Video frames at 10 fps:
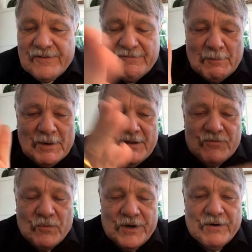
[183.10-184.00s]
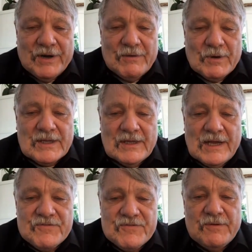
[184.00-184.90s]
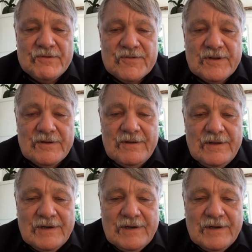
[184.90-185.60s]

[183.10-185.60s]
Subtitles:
if everybody's wondering what class I was in